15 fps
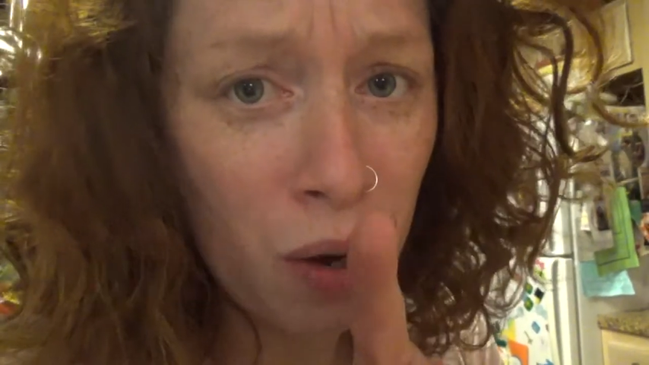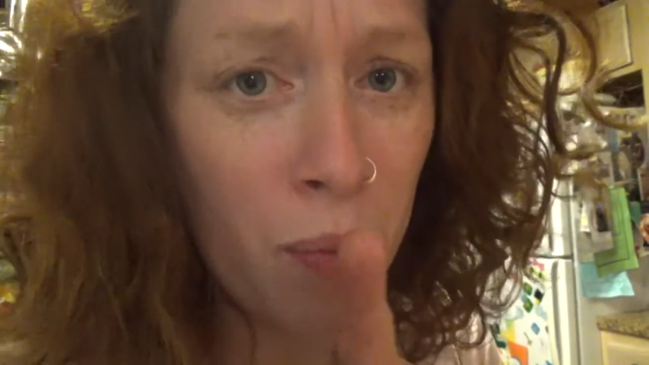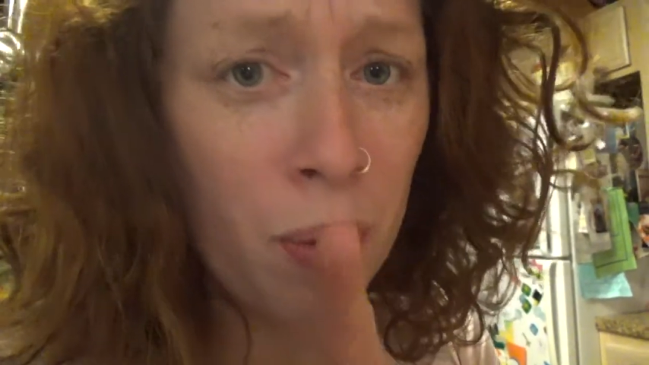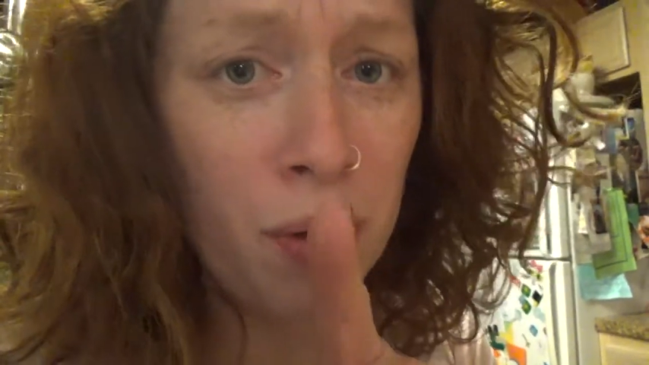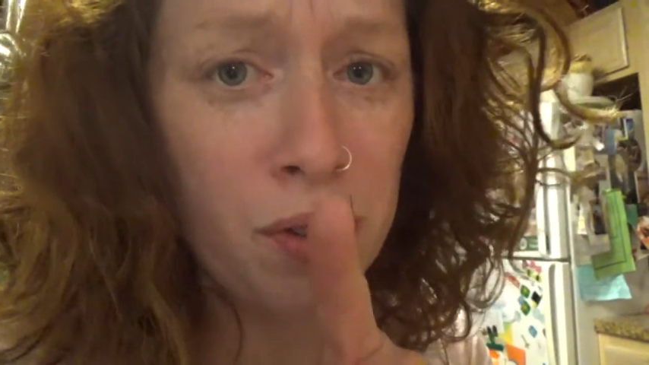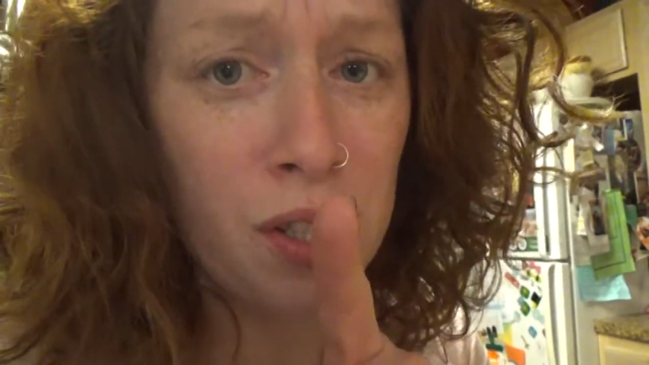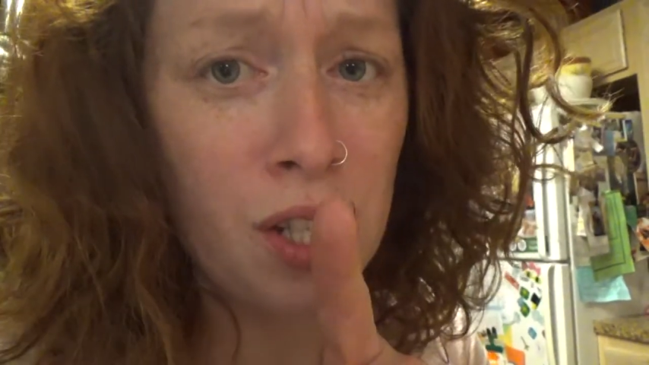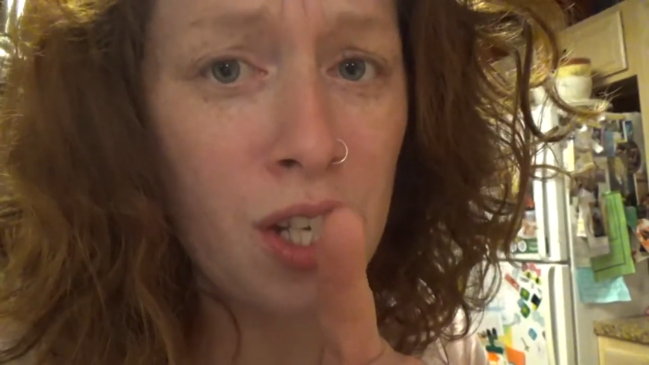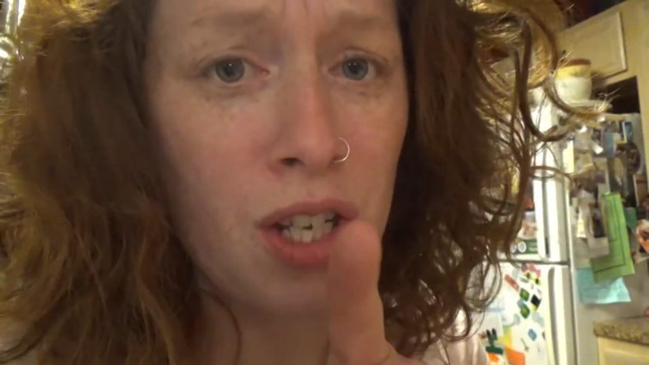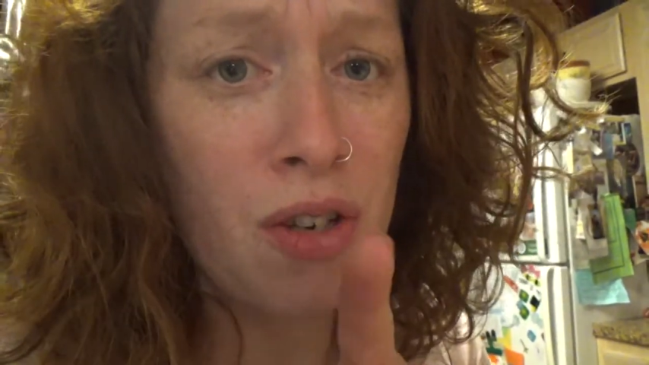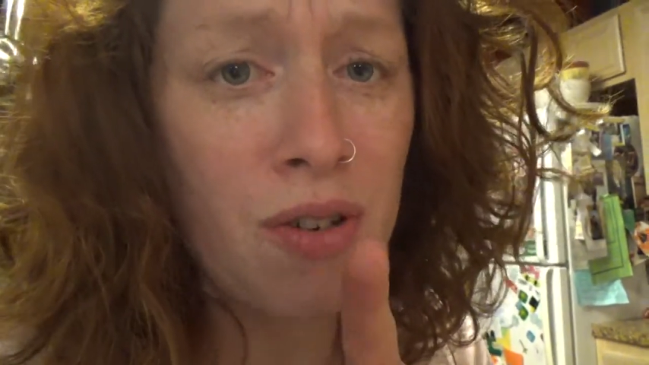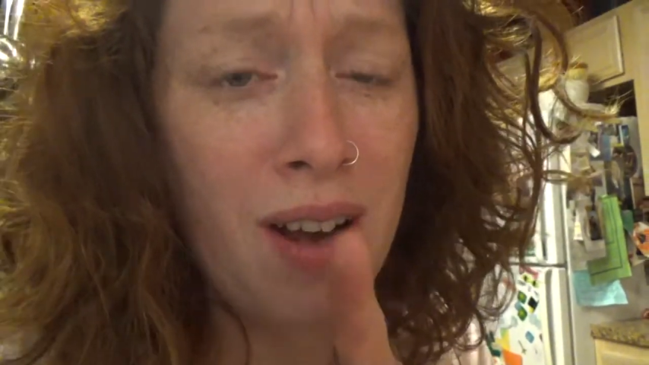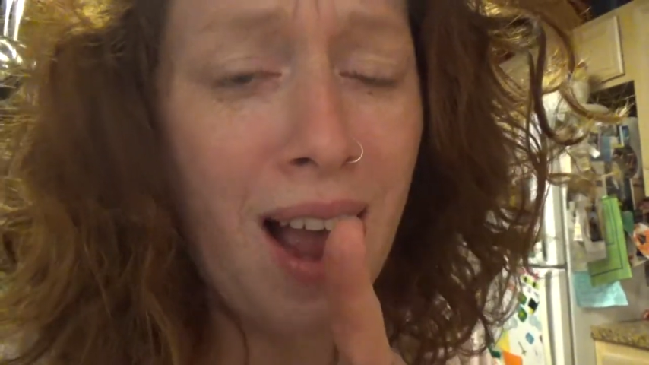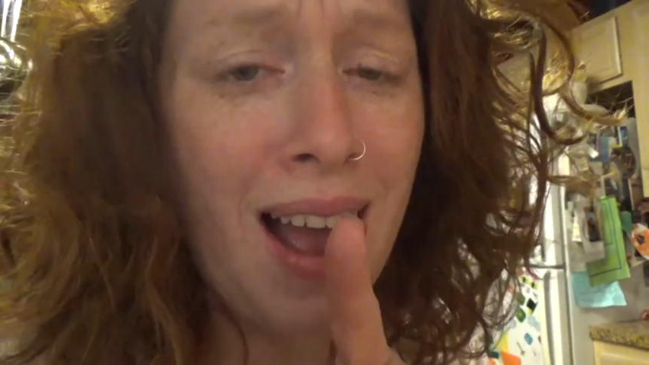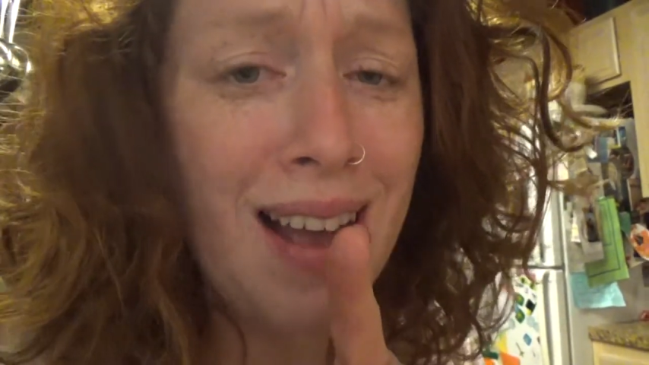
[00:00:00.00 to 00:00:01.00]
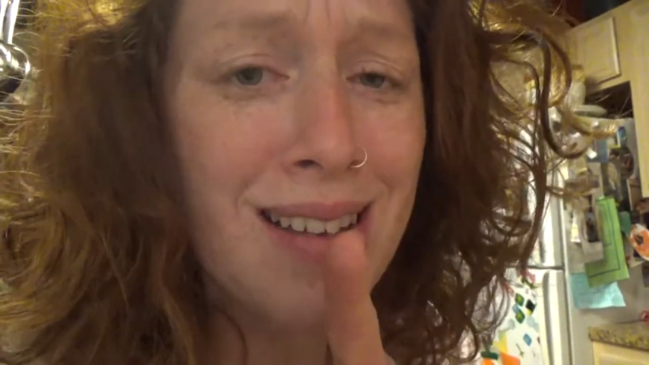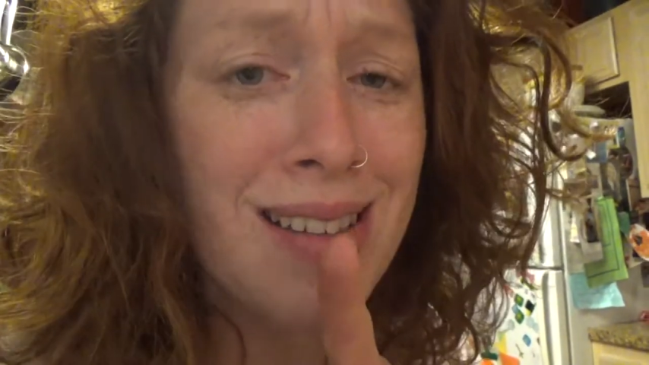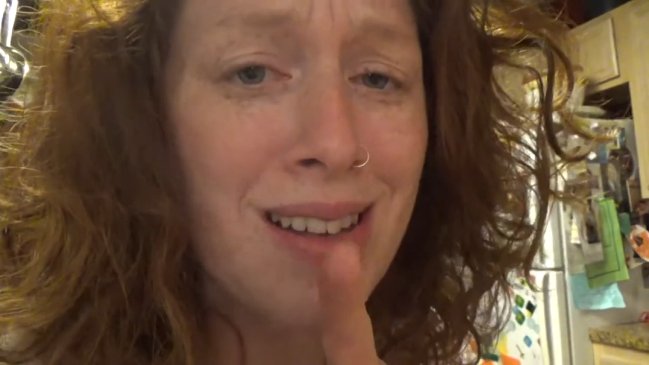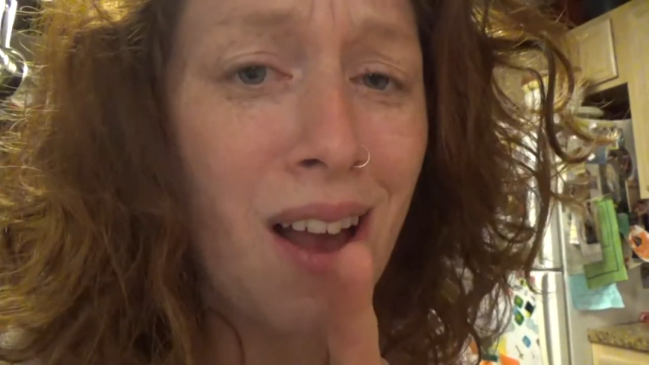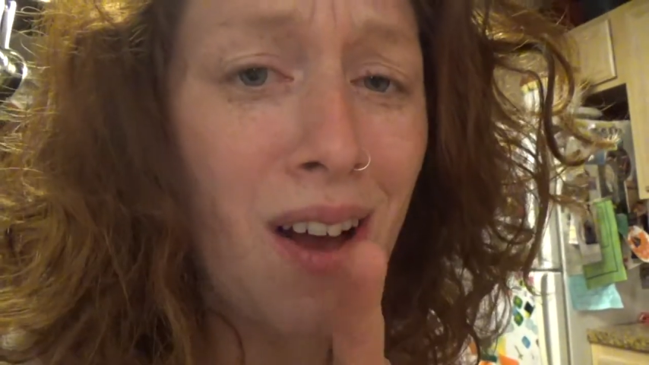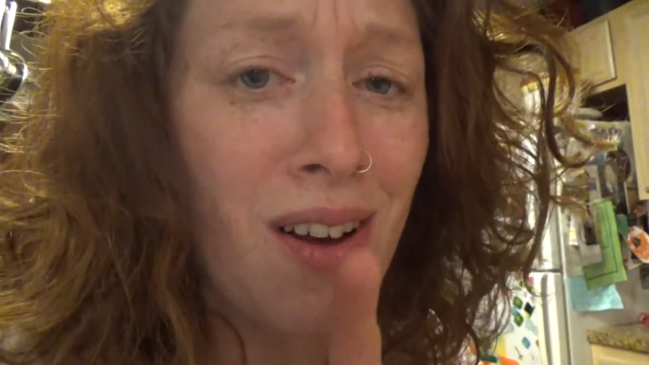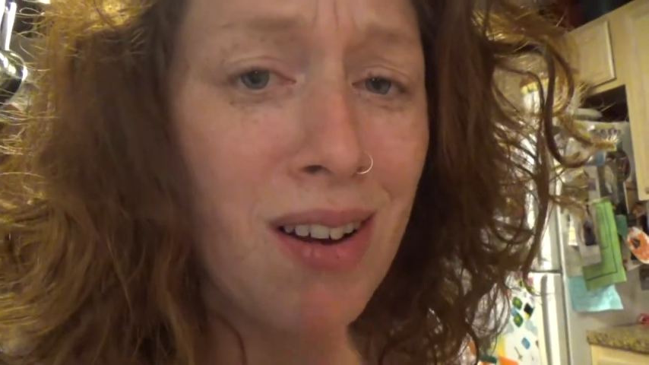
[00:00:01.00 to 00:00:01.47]
We'll see you
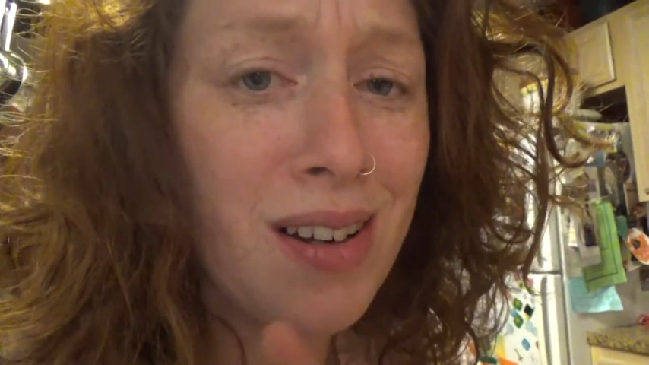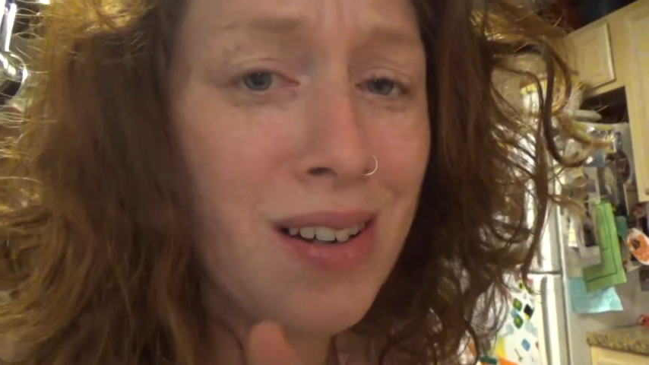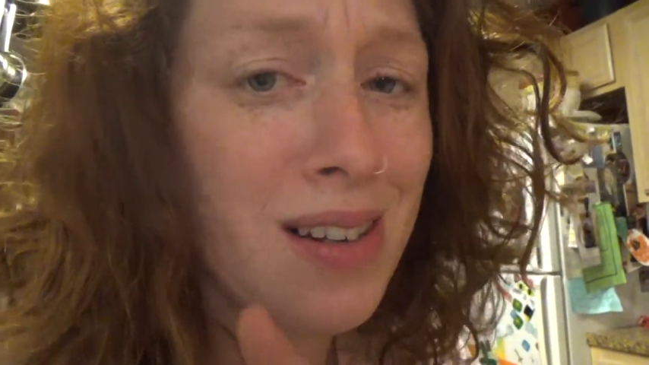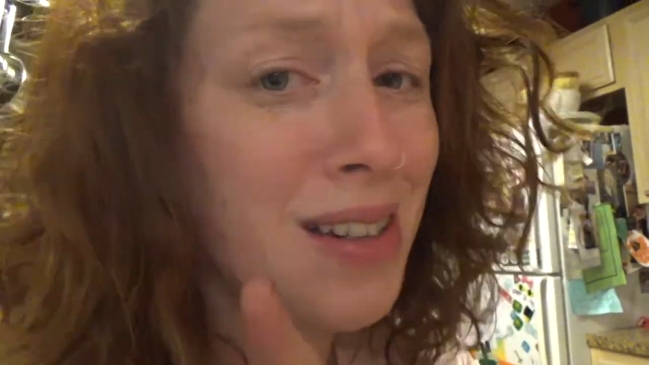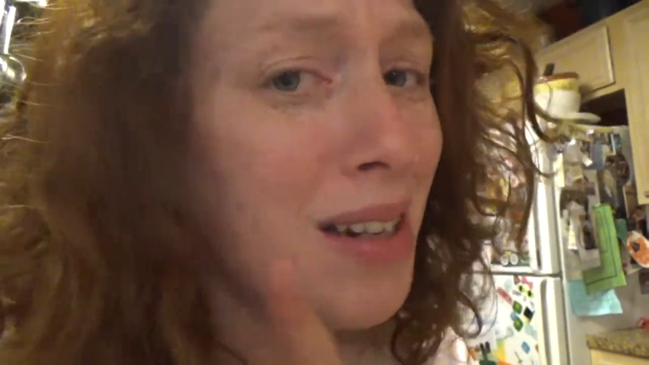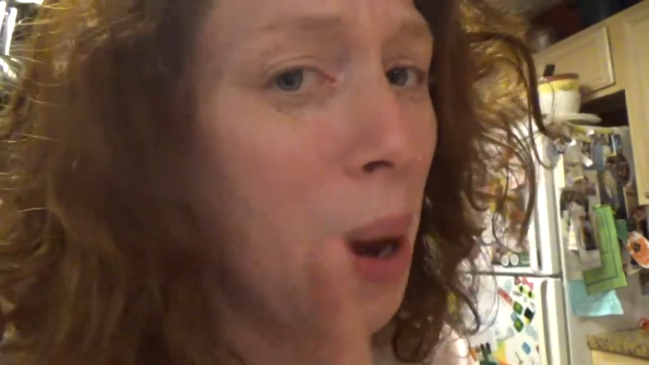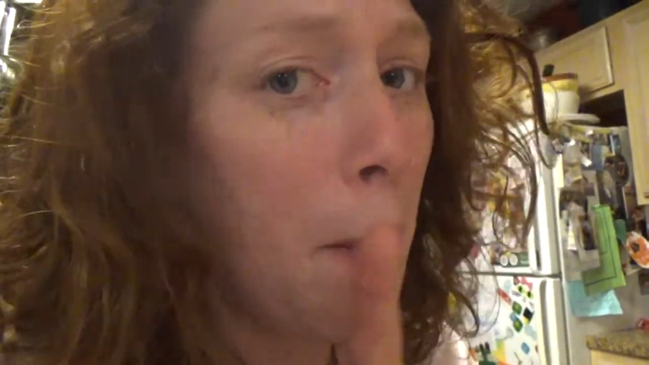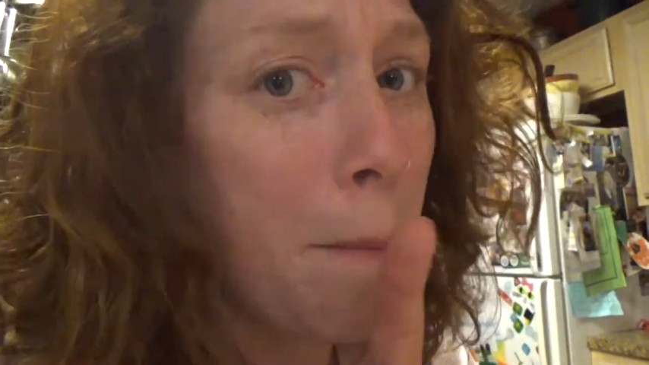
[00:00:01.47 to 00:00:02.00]
guys on